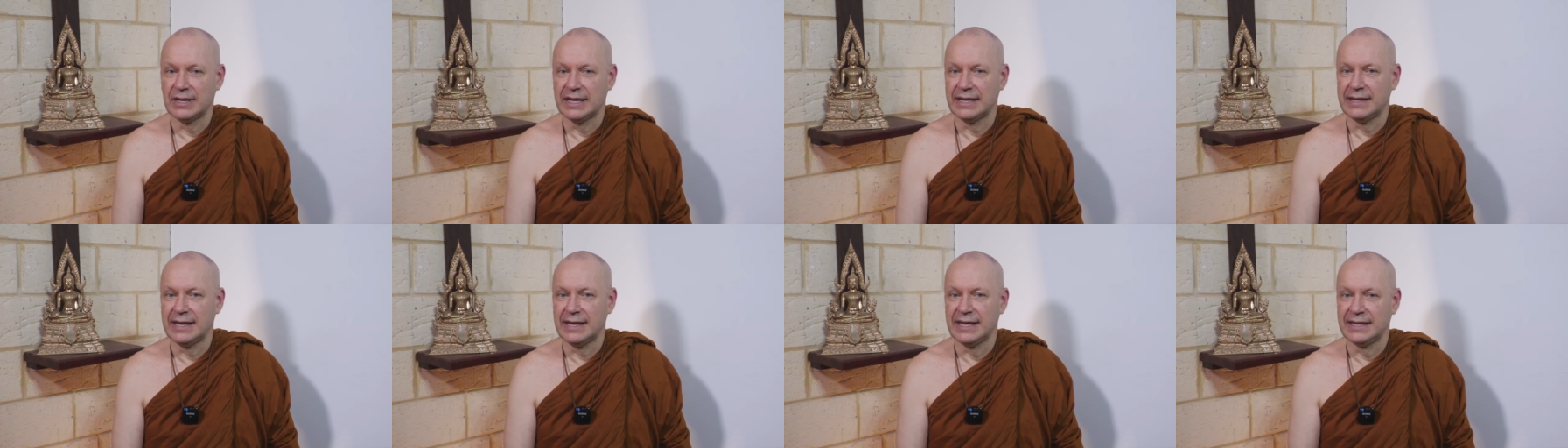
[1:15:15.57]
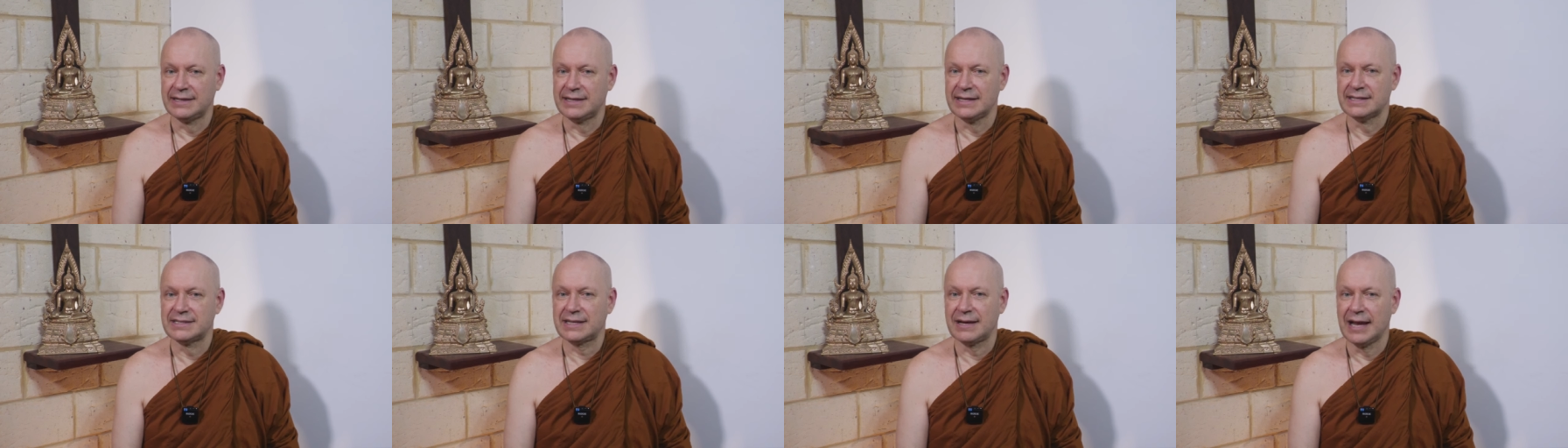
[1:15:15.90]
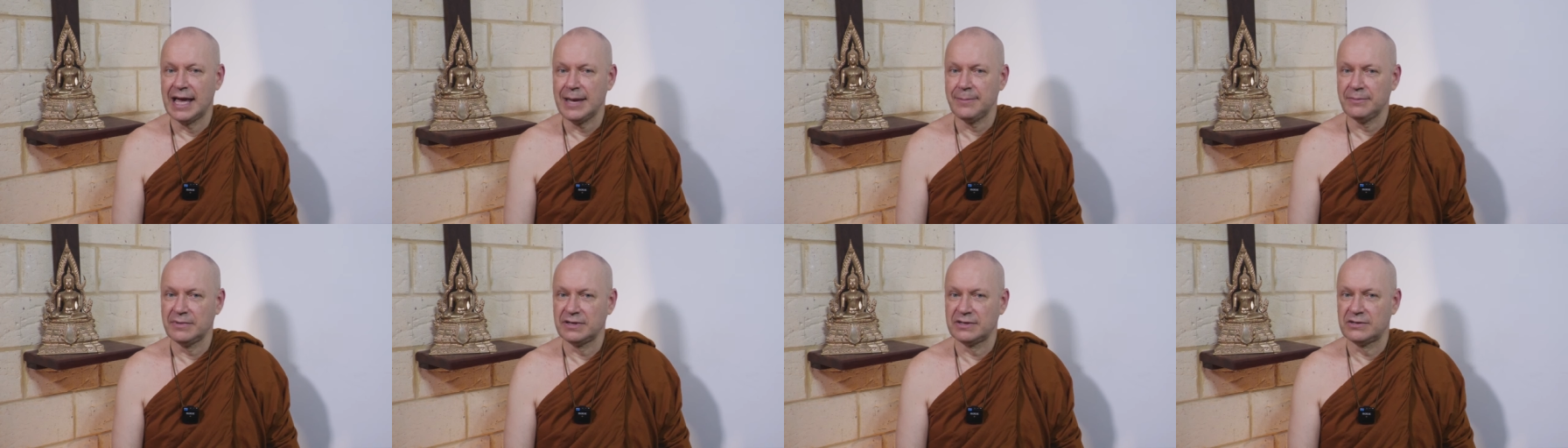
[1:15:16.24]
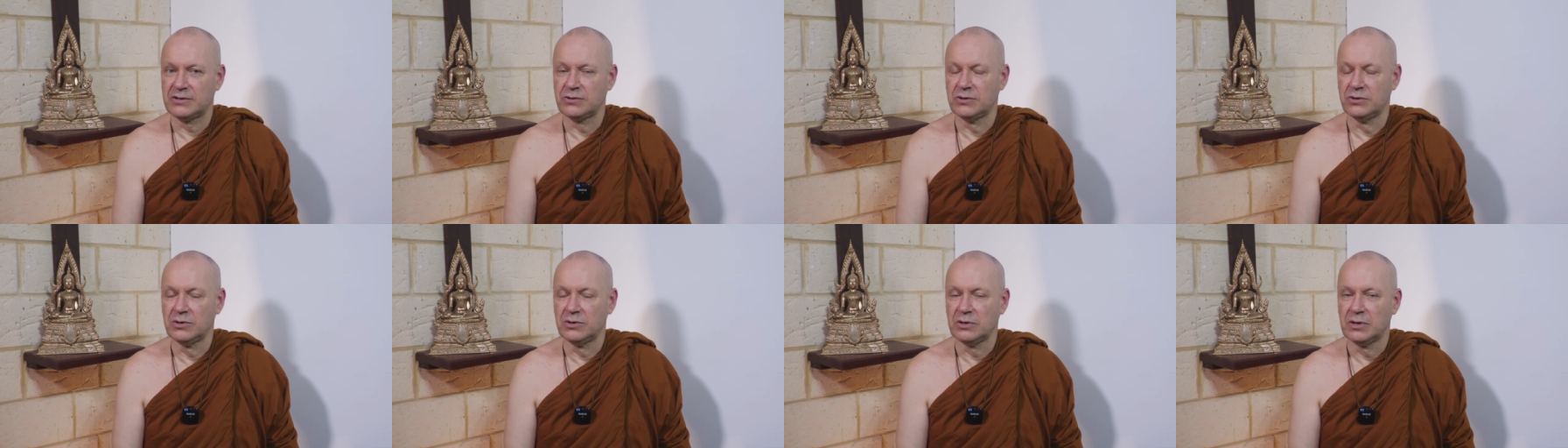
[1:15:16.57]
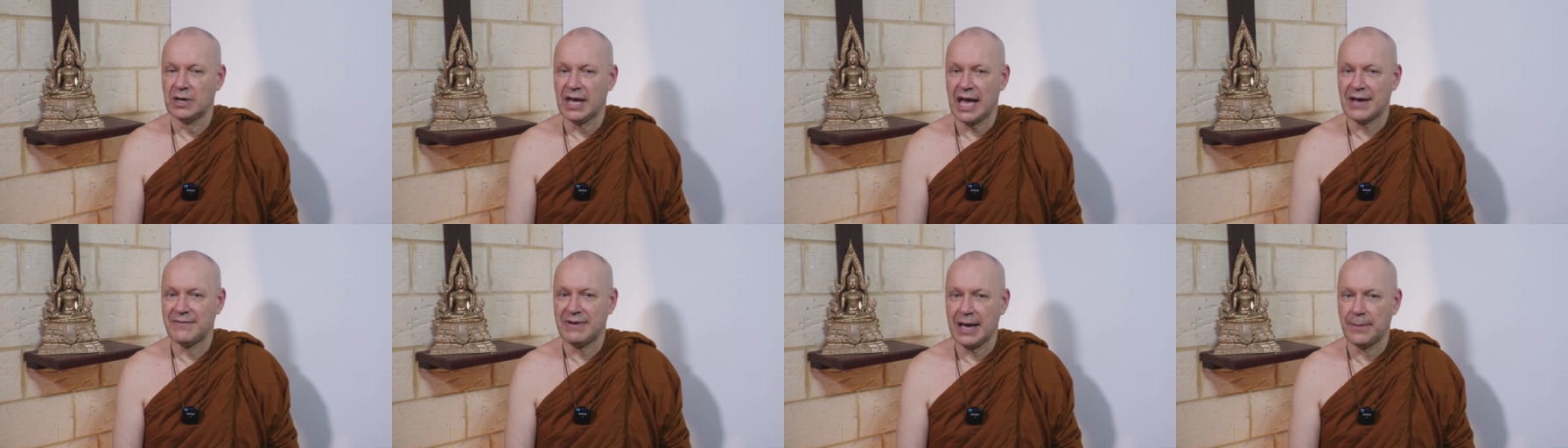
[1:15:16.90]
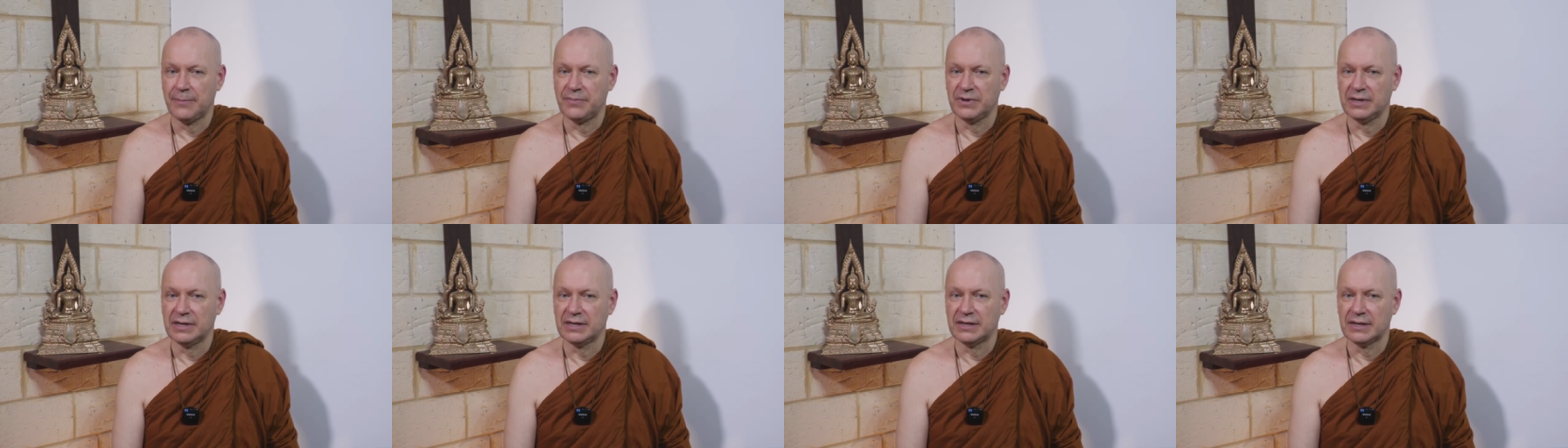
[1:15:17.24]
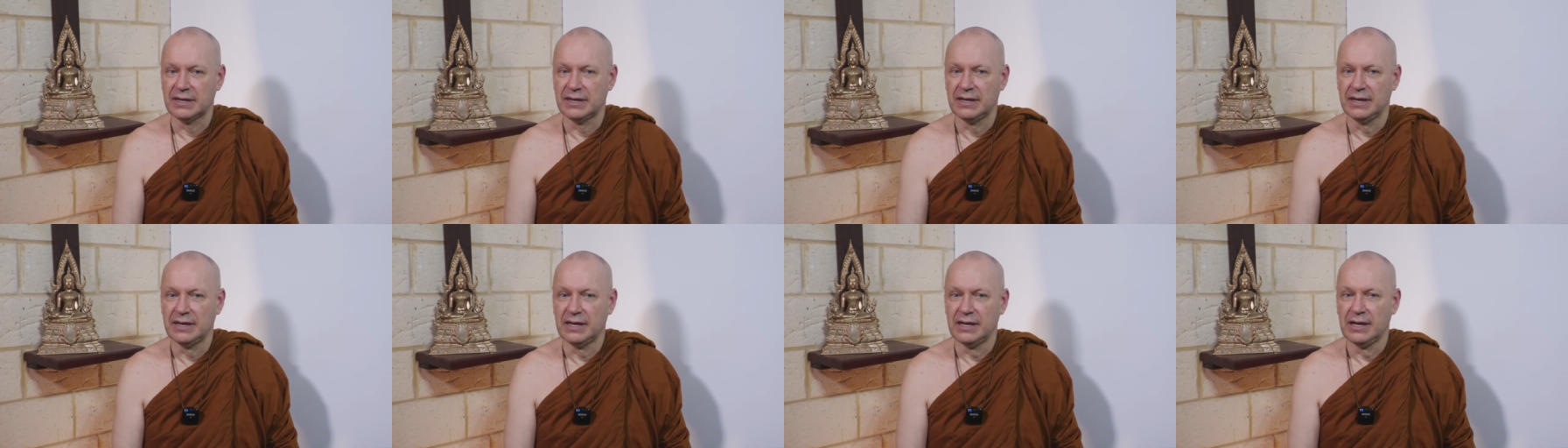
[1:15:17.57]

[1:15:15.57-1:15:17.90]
it is claimed to have happened.